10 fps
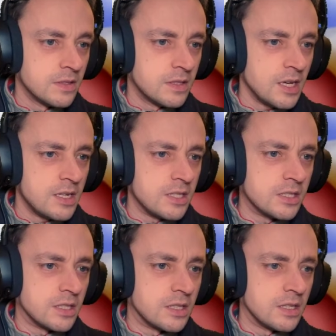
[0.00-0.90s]
That is
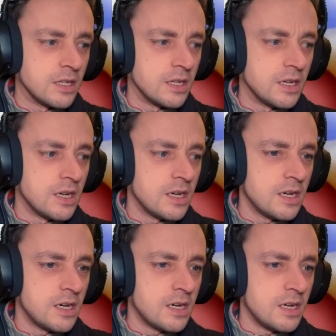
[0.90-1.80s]
an
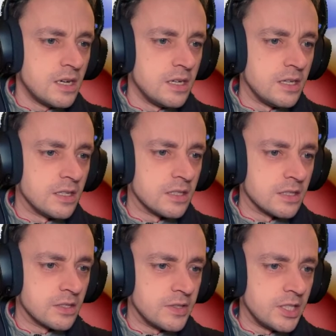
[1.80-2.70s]
ugly little
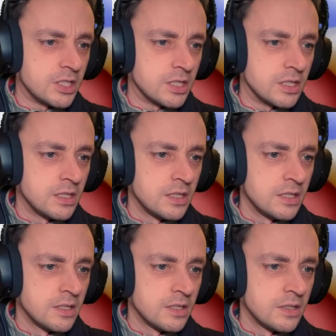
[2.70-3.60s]
creature.
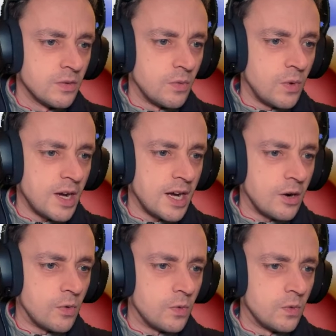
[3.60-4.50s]

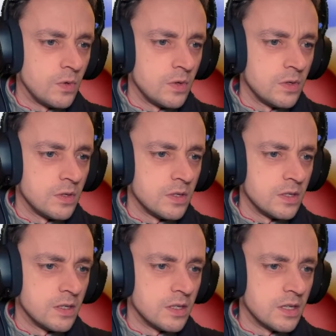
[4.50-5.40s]
Wow.
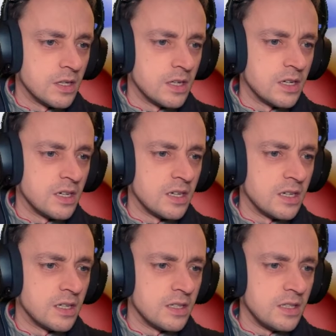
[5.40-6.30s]

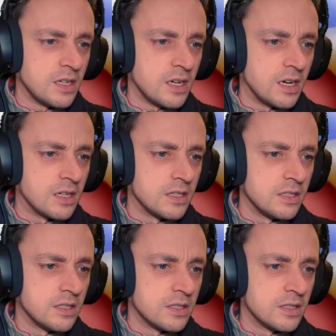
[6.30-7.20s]
Uh-huh. Yeah.
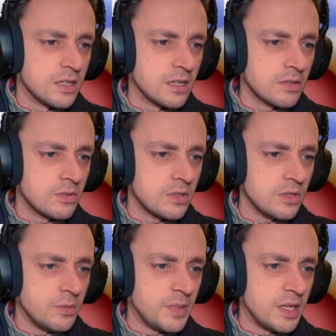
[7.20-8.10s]
I thought that
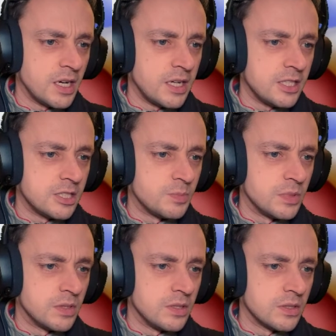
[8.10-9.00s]
you'd be nice,
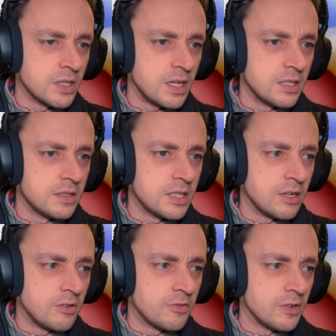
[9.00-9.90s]
but you're kind of
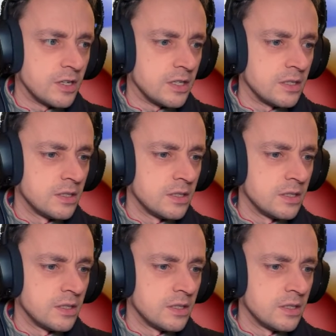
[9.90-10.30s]
terrifying.